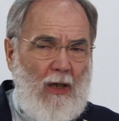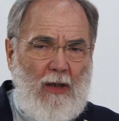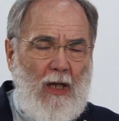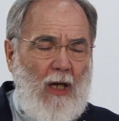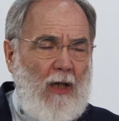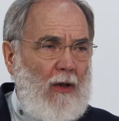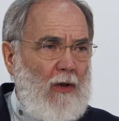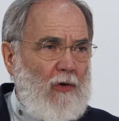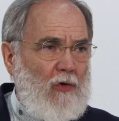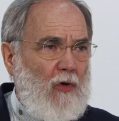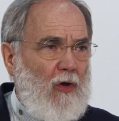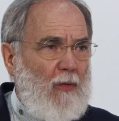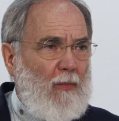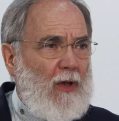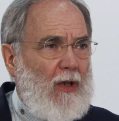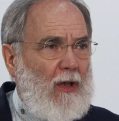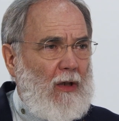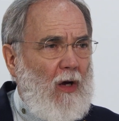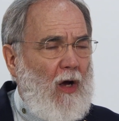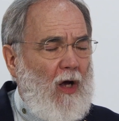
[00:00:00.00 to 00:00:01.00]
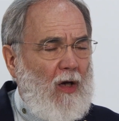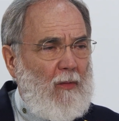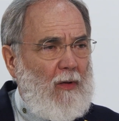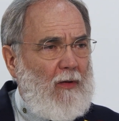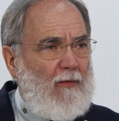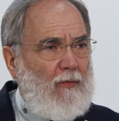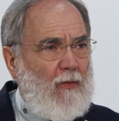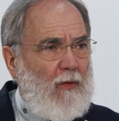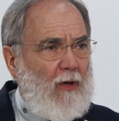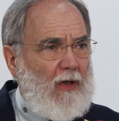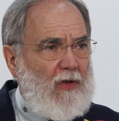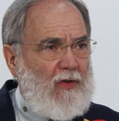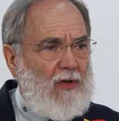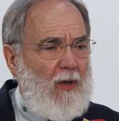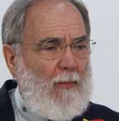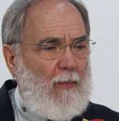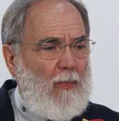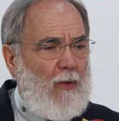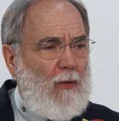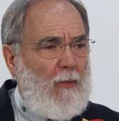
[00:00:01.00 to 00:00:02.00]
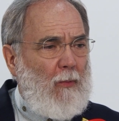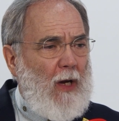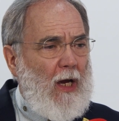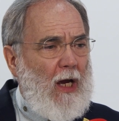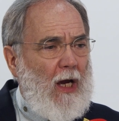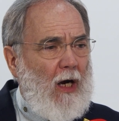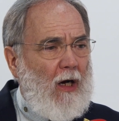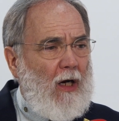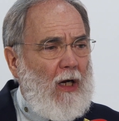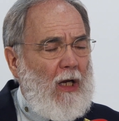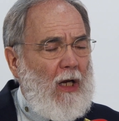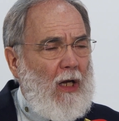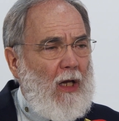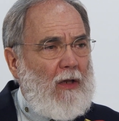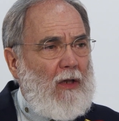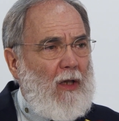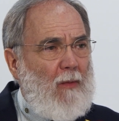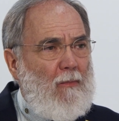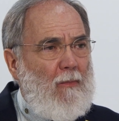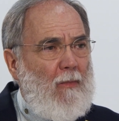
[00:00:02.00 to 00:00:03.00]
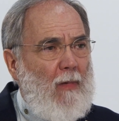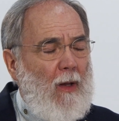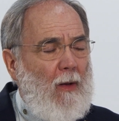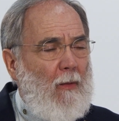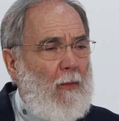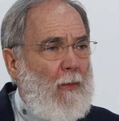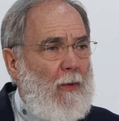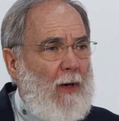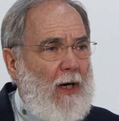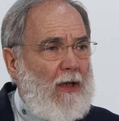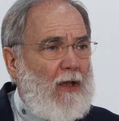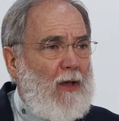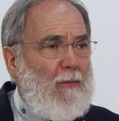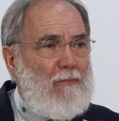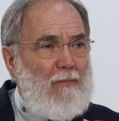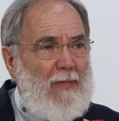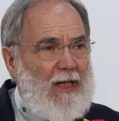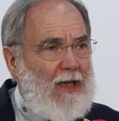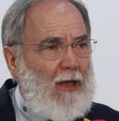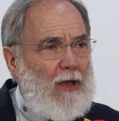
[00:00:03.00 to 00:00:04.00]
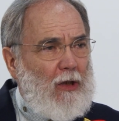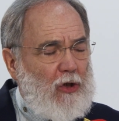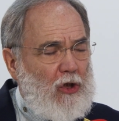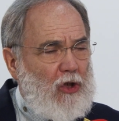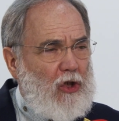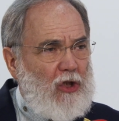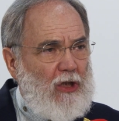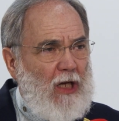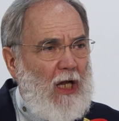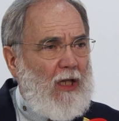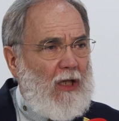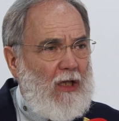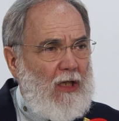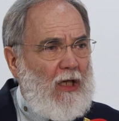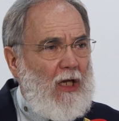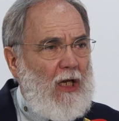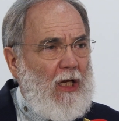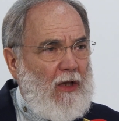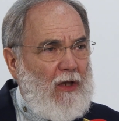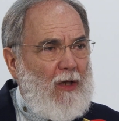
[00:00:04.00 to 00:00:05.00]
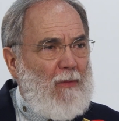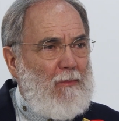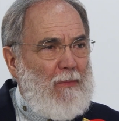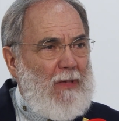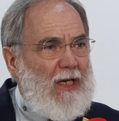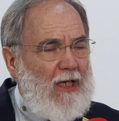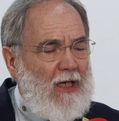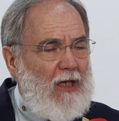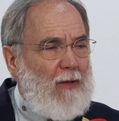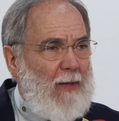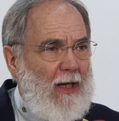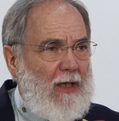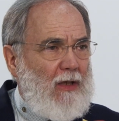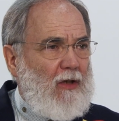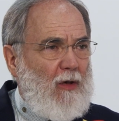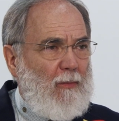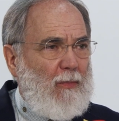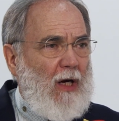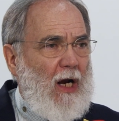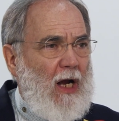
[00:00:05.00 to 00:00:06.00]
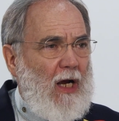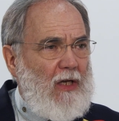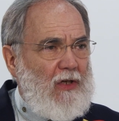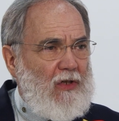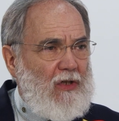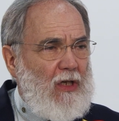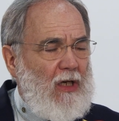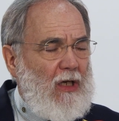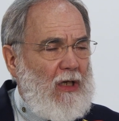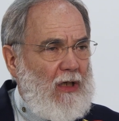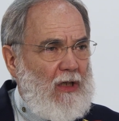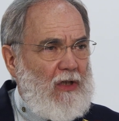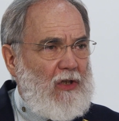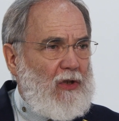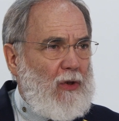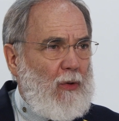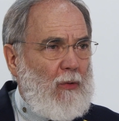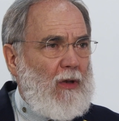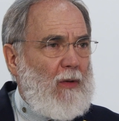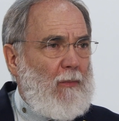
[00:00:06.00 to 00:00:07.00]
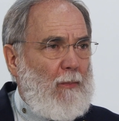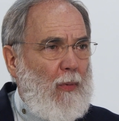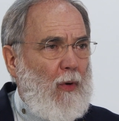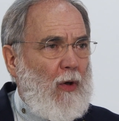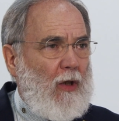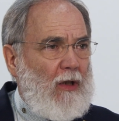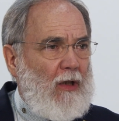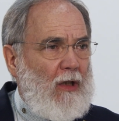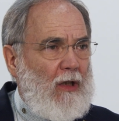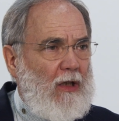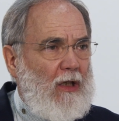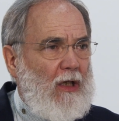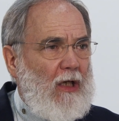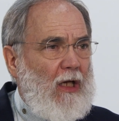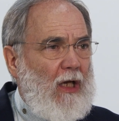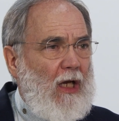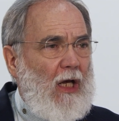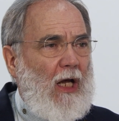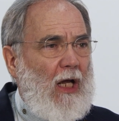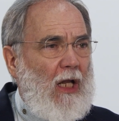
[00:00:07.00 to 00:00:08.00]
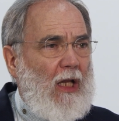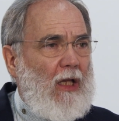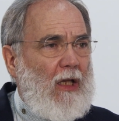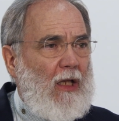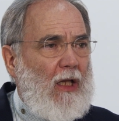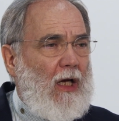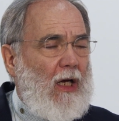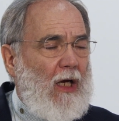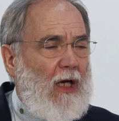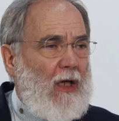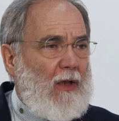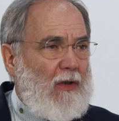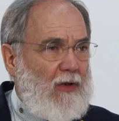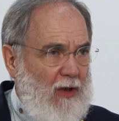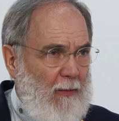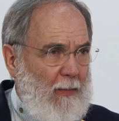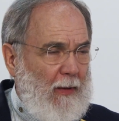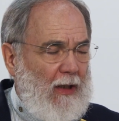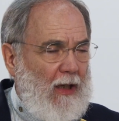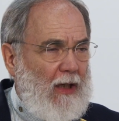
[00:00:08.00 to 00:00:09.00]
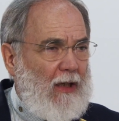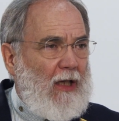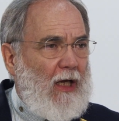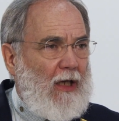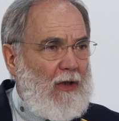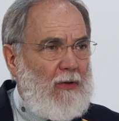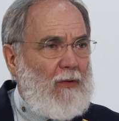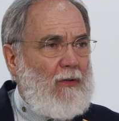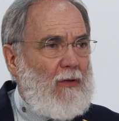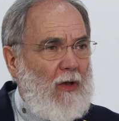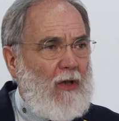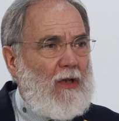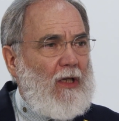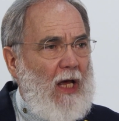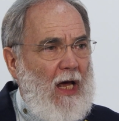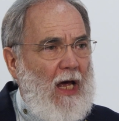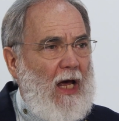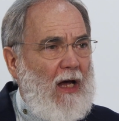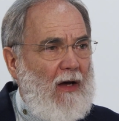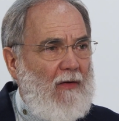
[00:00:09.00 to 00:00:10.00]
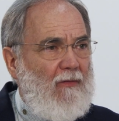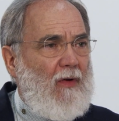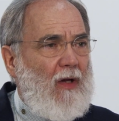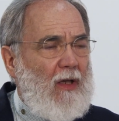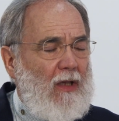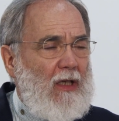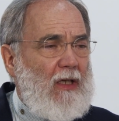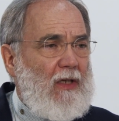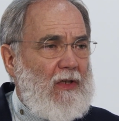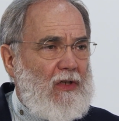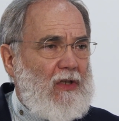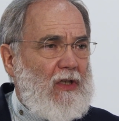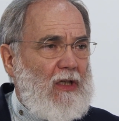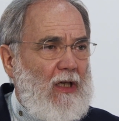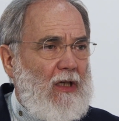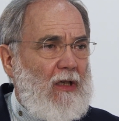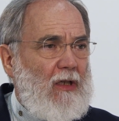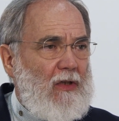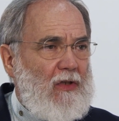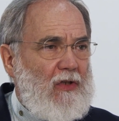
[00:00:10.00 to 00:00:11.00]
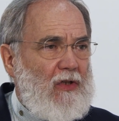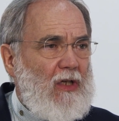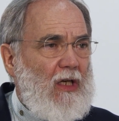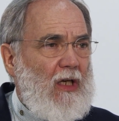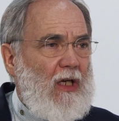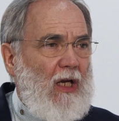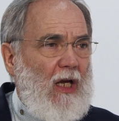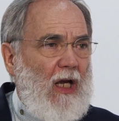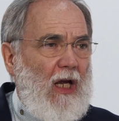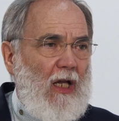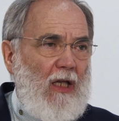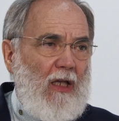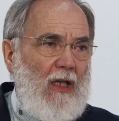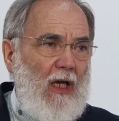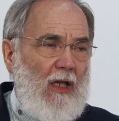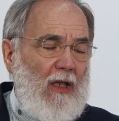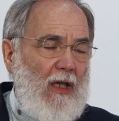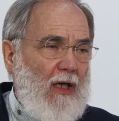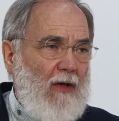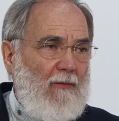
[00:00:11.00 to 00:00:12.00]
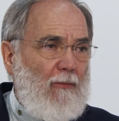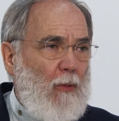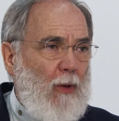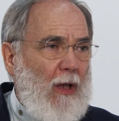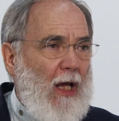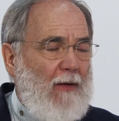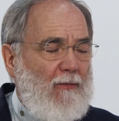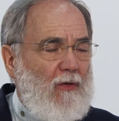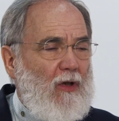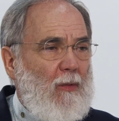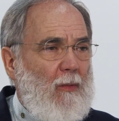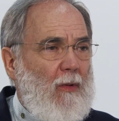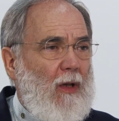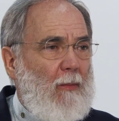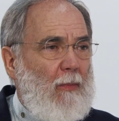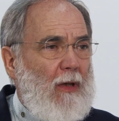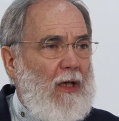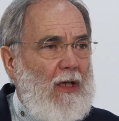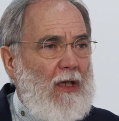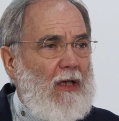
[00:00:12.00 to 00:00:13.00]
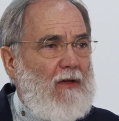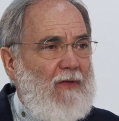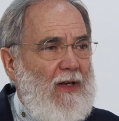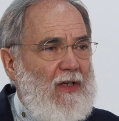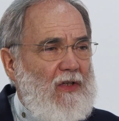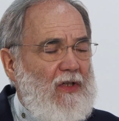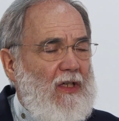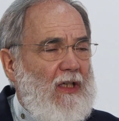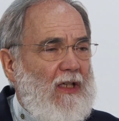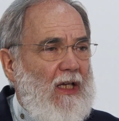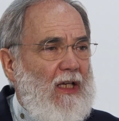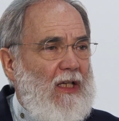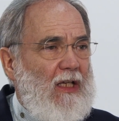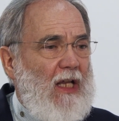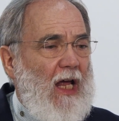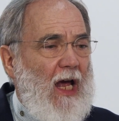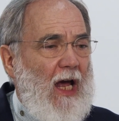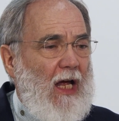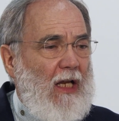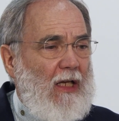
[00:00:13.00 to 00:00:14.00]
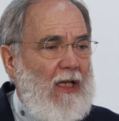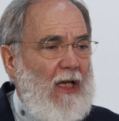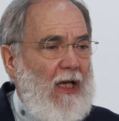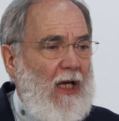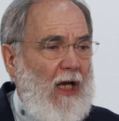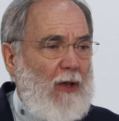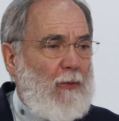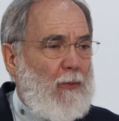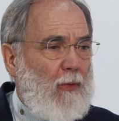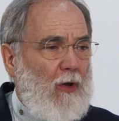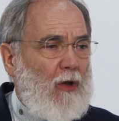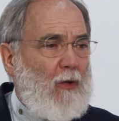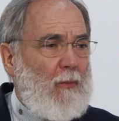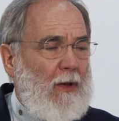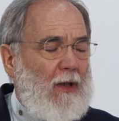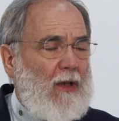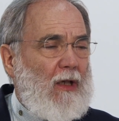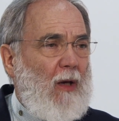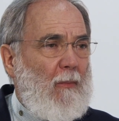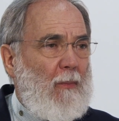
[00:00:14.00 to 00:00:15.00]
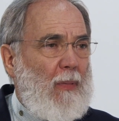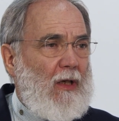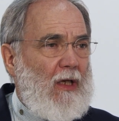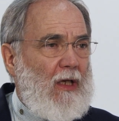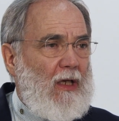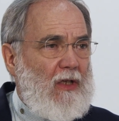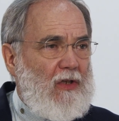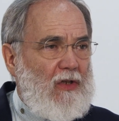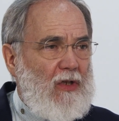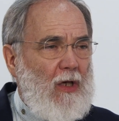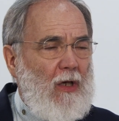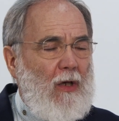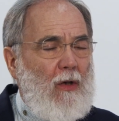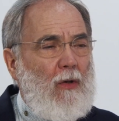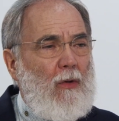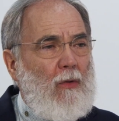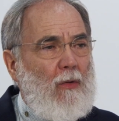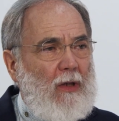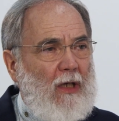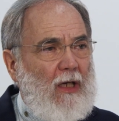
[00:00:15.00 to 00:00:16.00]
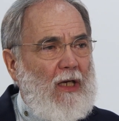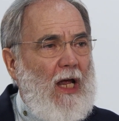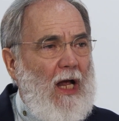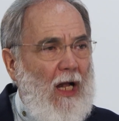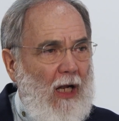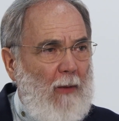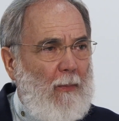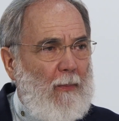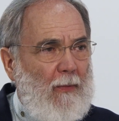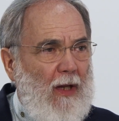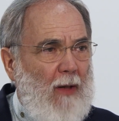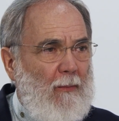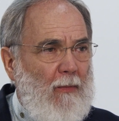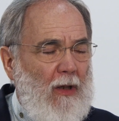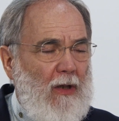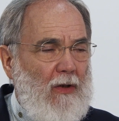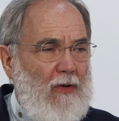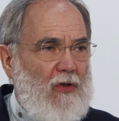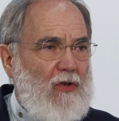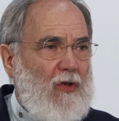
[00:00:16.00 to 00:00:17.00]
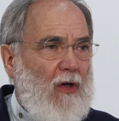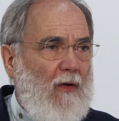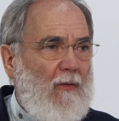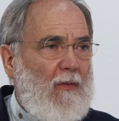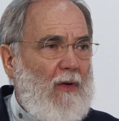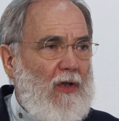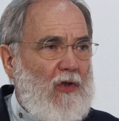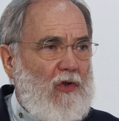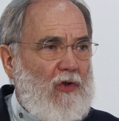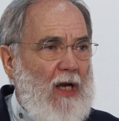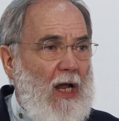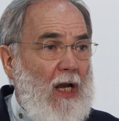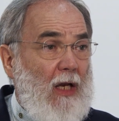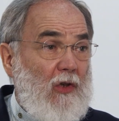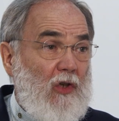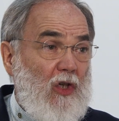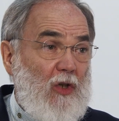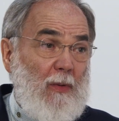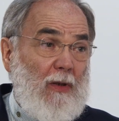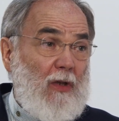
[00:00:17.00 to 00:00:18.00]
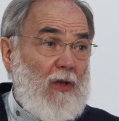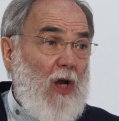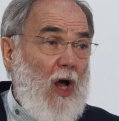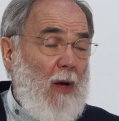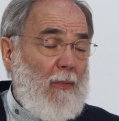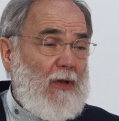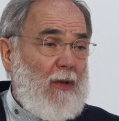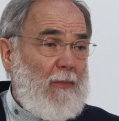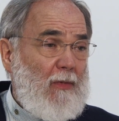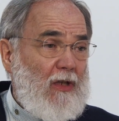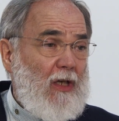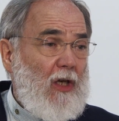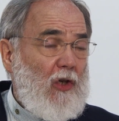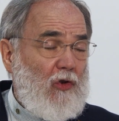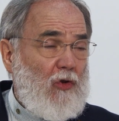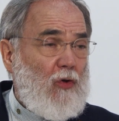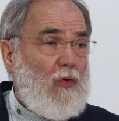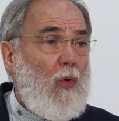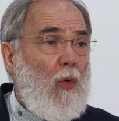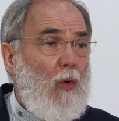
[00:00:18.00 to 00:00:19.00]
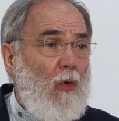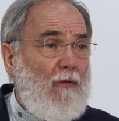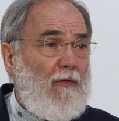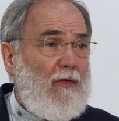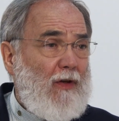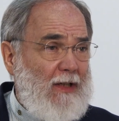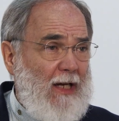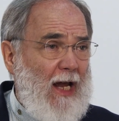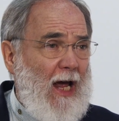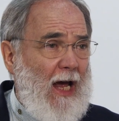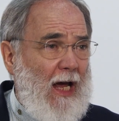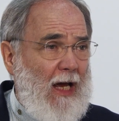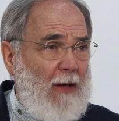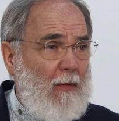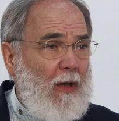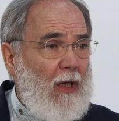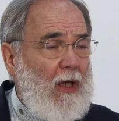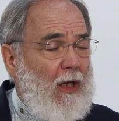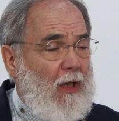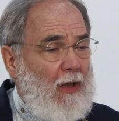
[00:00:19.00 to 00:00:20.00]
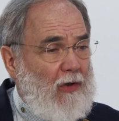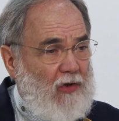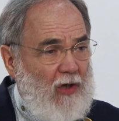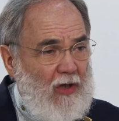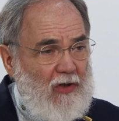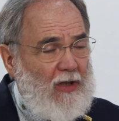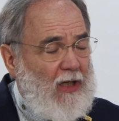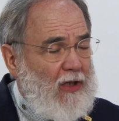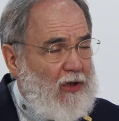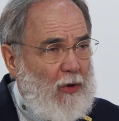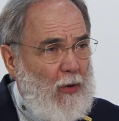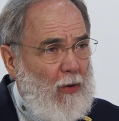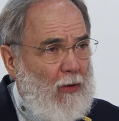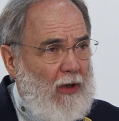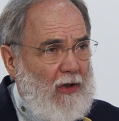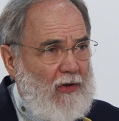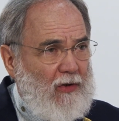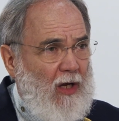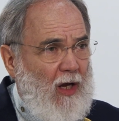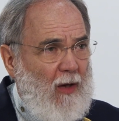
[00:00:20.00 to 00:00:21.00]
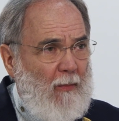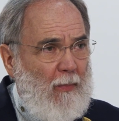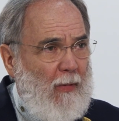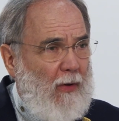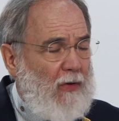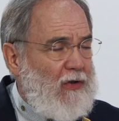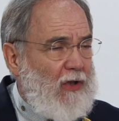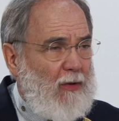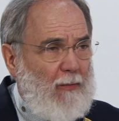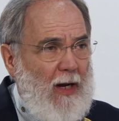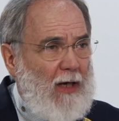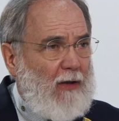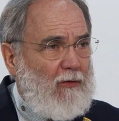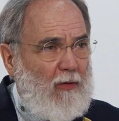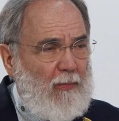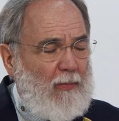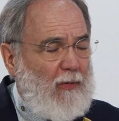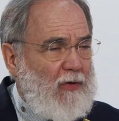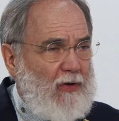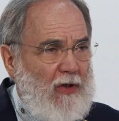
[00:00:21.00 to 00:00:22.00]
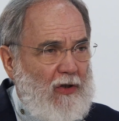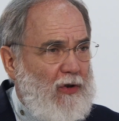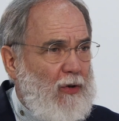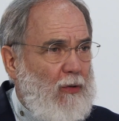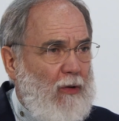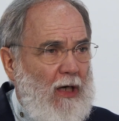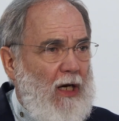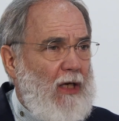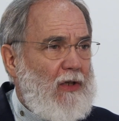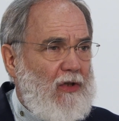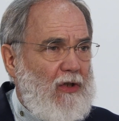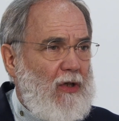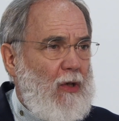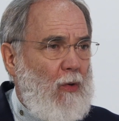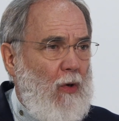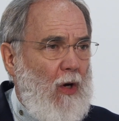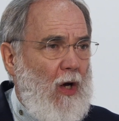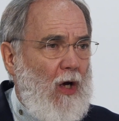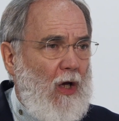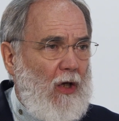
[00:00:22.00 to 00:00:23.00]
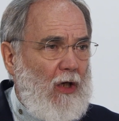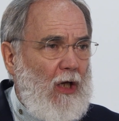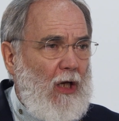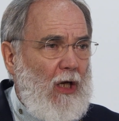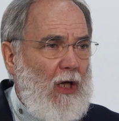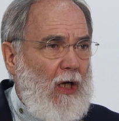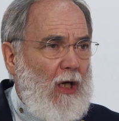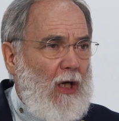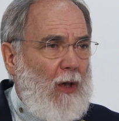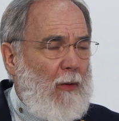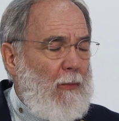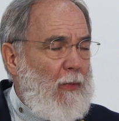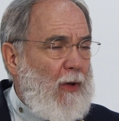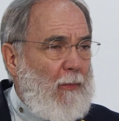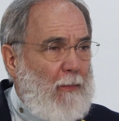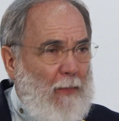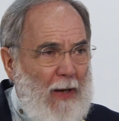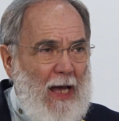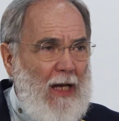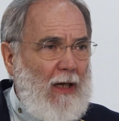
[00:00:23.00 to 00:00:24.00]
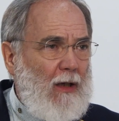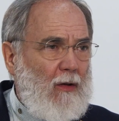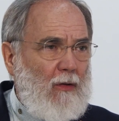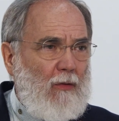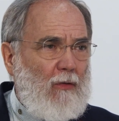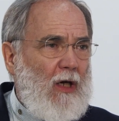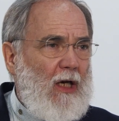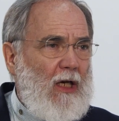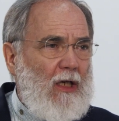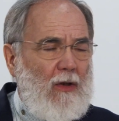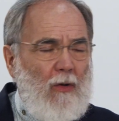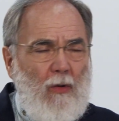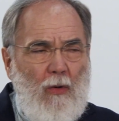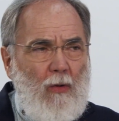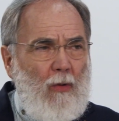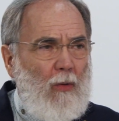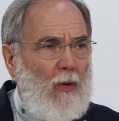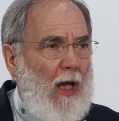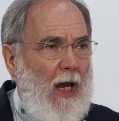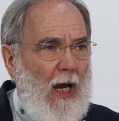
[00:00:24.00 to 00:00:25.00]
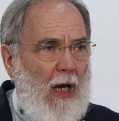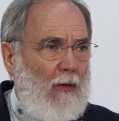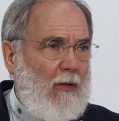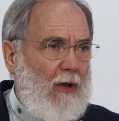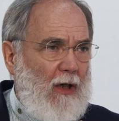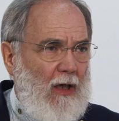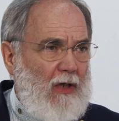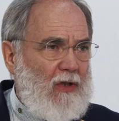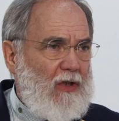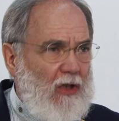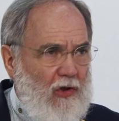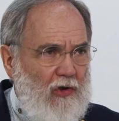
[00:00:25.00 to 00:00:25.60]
Take the German economy, for example, where the Mittelstand, the medium enterprise, is so important, and typically they do not have these skills, and then we'll have to be investing in that and work with companies who can help them to solve these challenges, because optimization over time, just as your examples, the microprocessor and so on, will penetrate all areas.